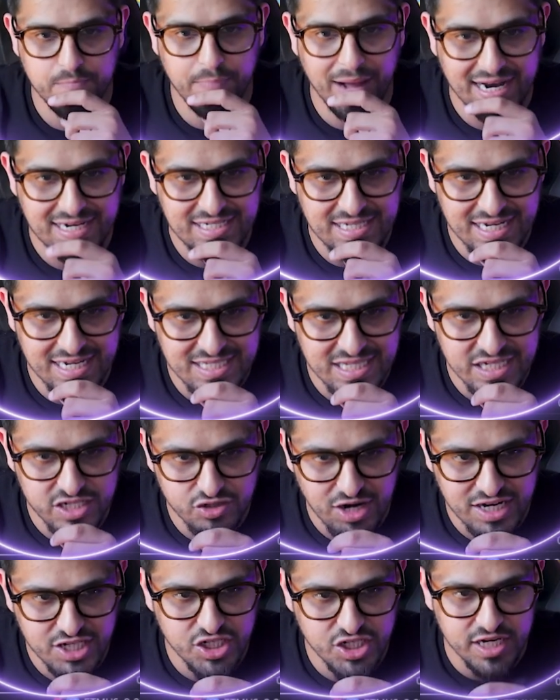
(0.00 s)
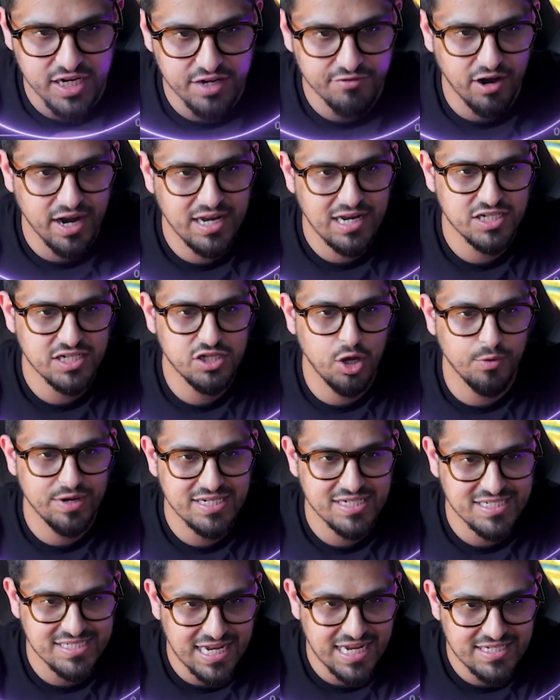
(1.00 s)
back test this strategy, right? Let's go
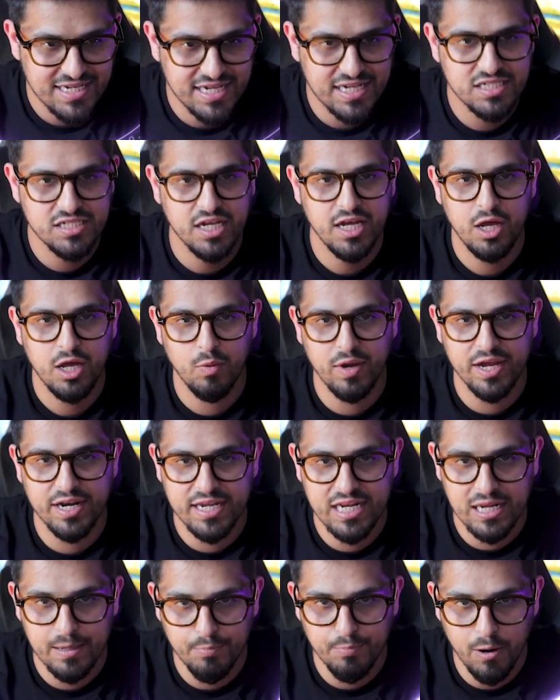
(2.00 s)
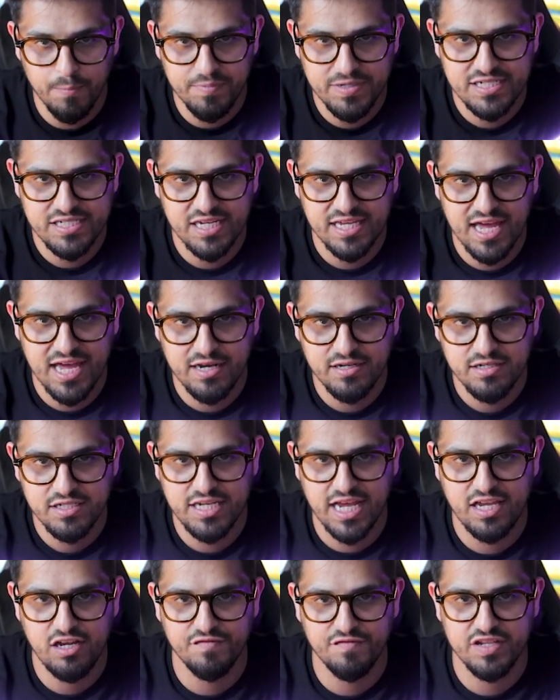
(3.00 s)
into settings. We're going to click properties again.
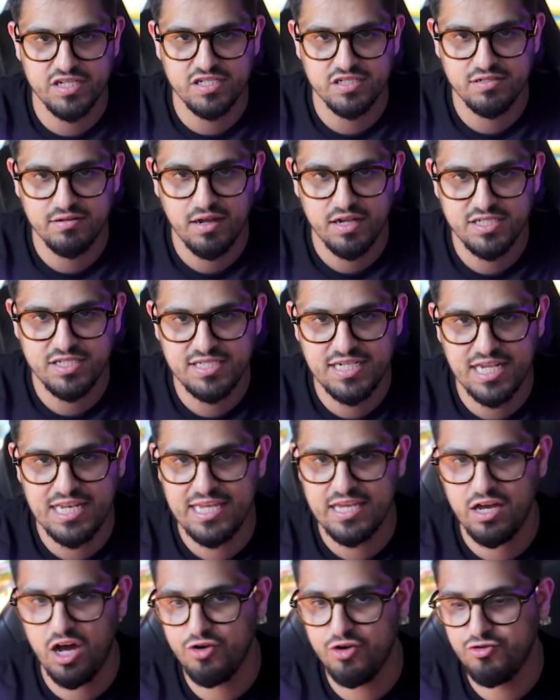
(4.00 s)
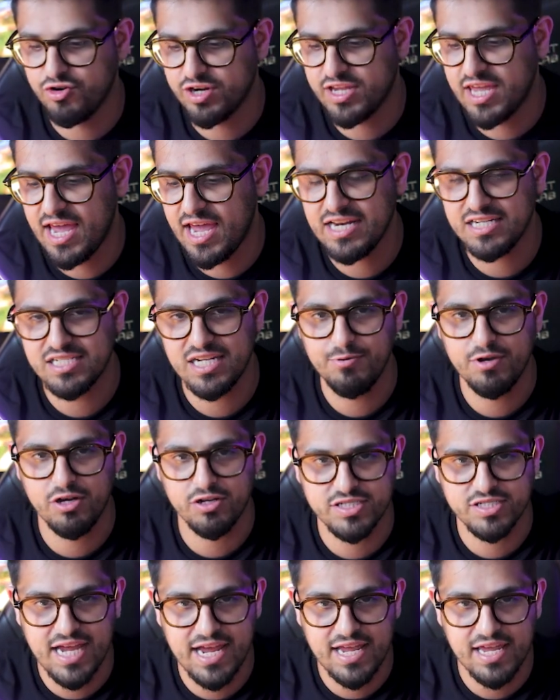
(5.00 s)
Take off this silly 100K and say we've
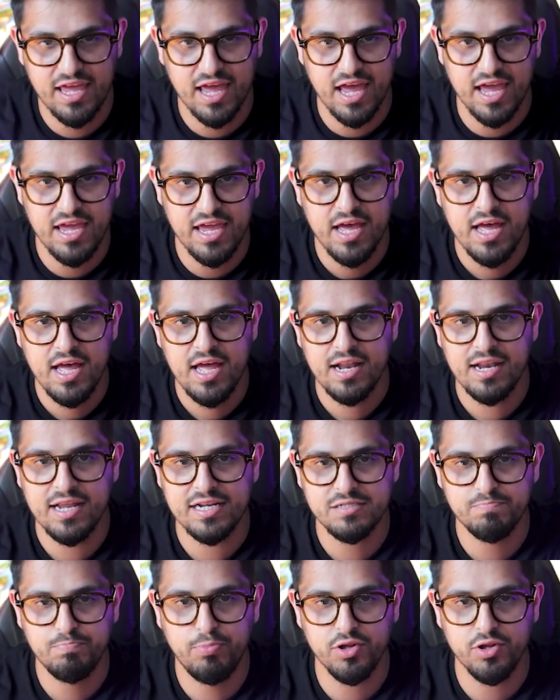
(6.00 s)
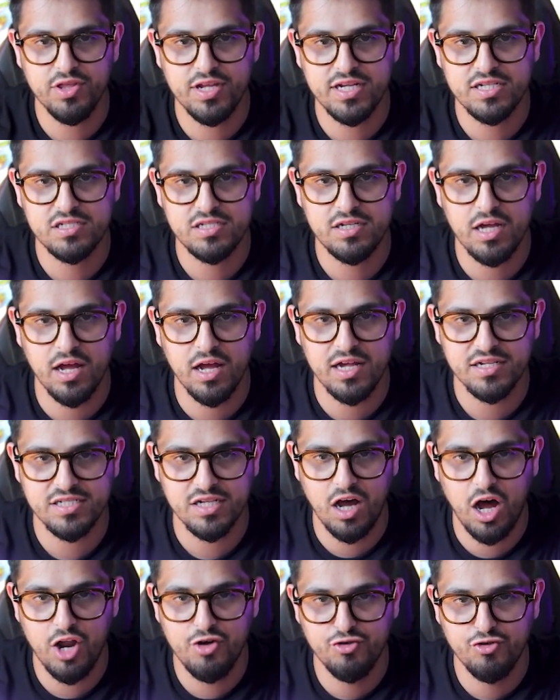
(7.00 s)
got 10K. Let's put this as
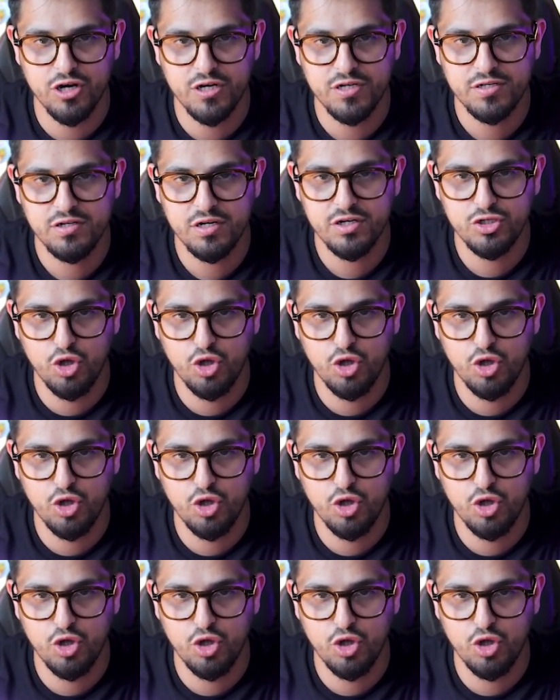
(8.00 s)
$100